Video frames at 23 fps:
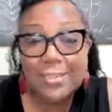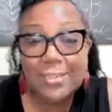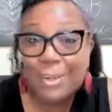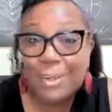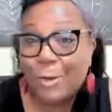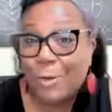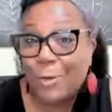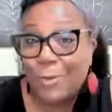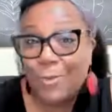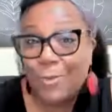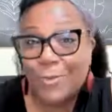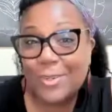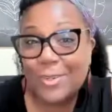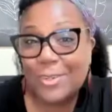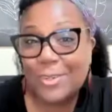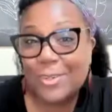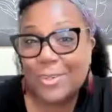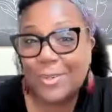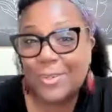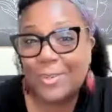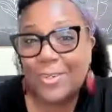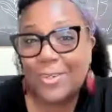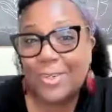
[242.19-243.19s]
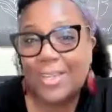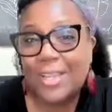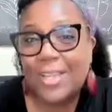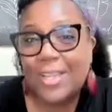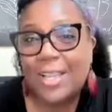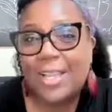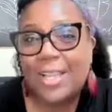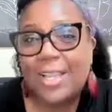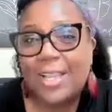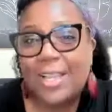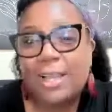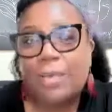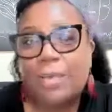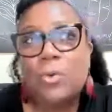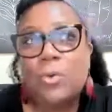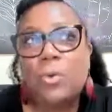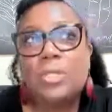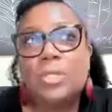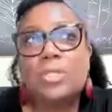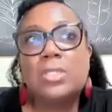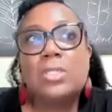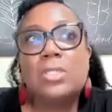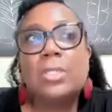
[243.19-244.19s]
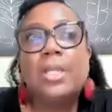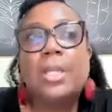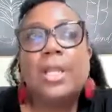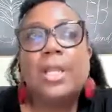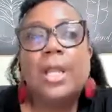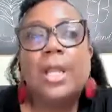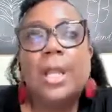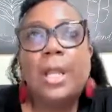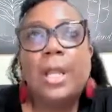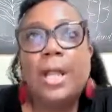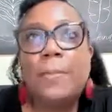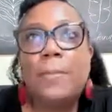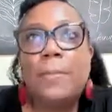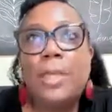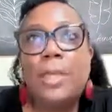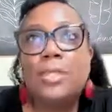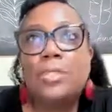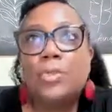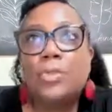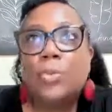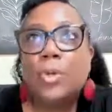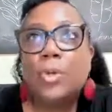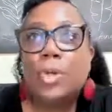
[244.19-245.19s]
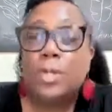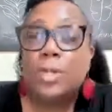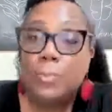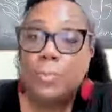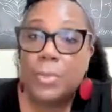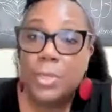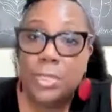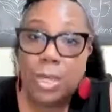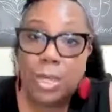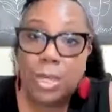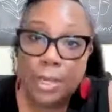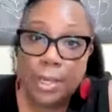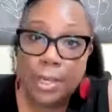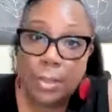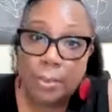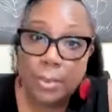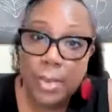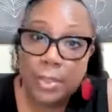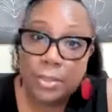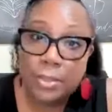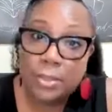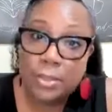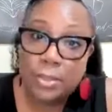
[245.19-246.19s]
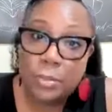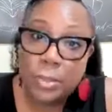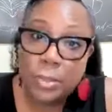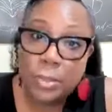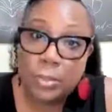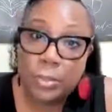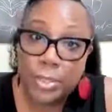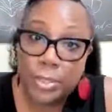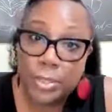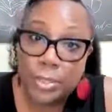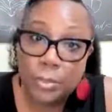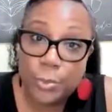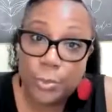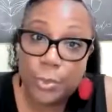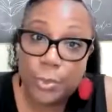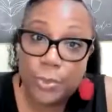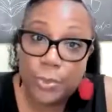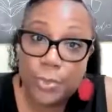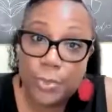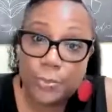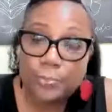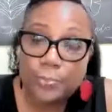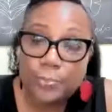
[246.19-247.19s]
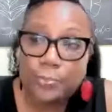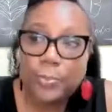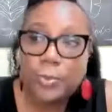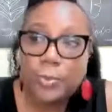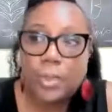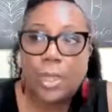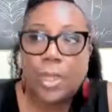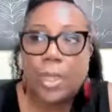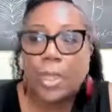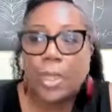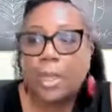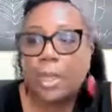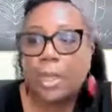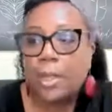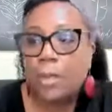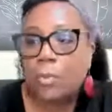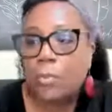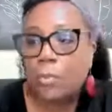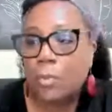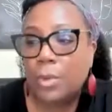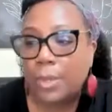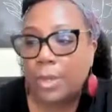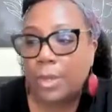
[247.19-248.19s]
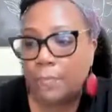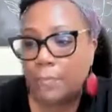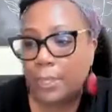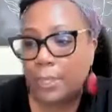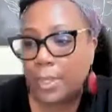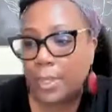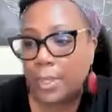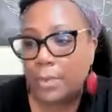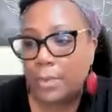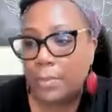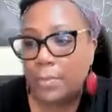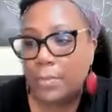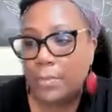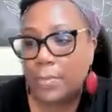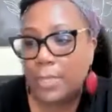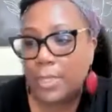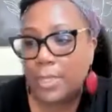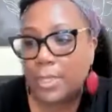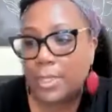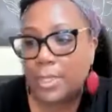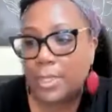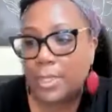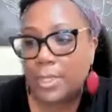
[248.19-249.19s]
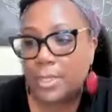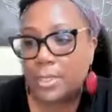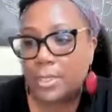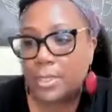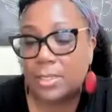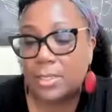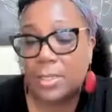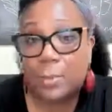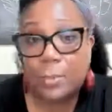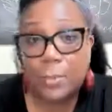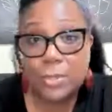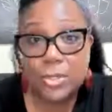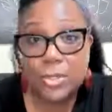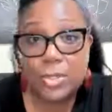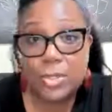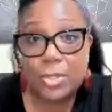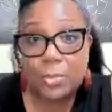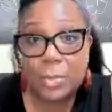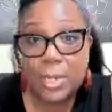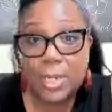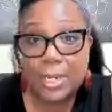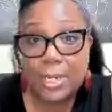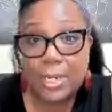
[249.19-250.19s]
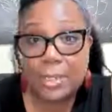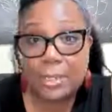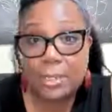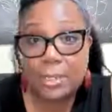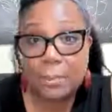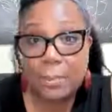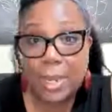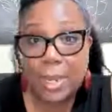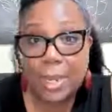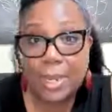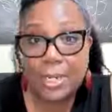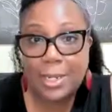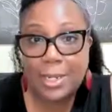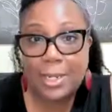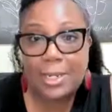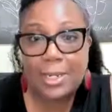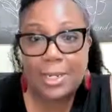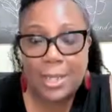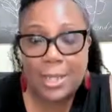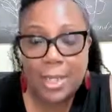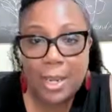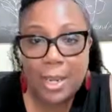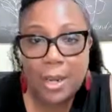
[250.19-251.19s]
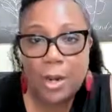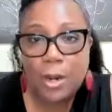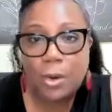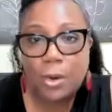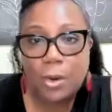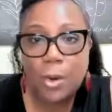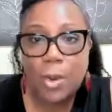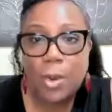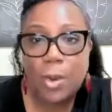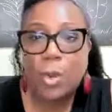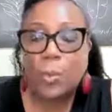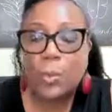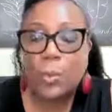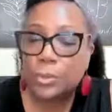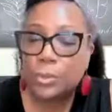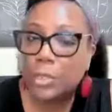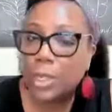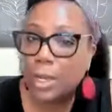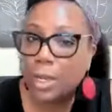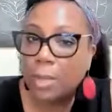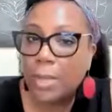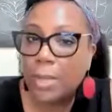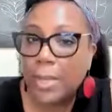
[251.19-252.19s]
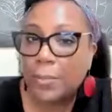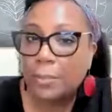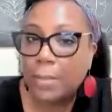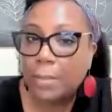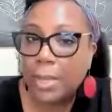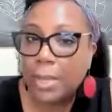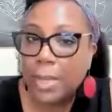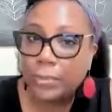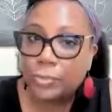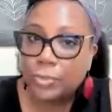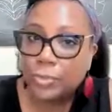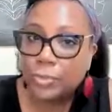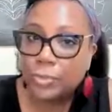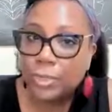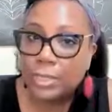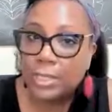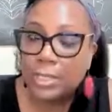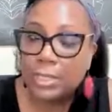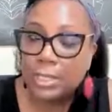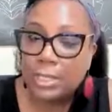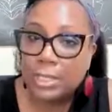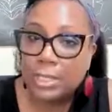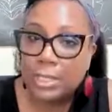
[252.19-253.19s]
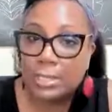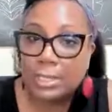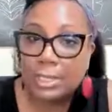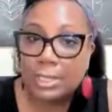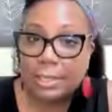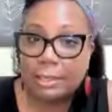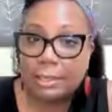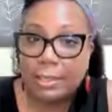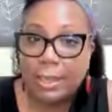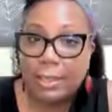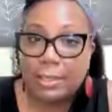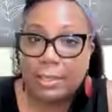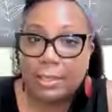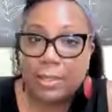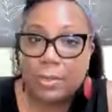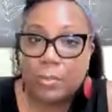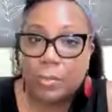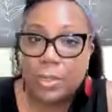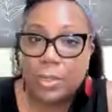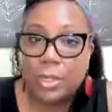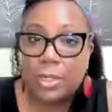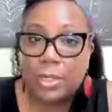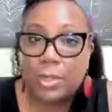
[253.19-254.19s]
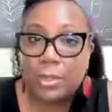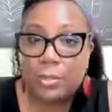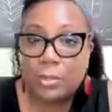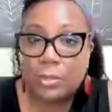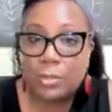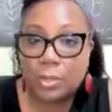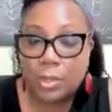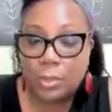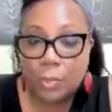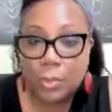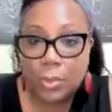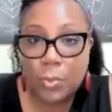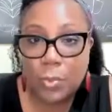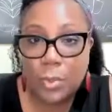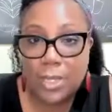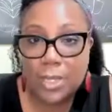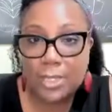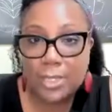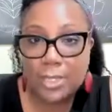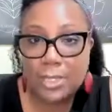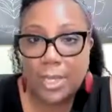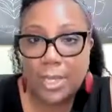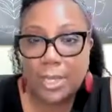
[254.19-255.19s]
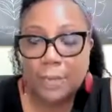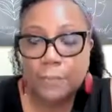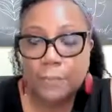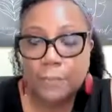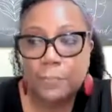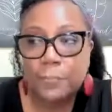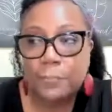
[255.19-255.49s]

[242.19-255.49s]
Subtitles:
No, we don't, of course. So we're going to be talking about some of the principles. One of them is stop participating in the pain, and there we'll talk about boundaries and things like that that we want to set.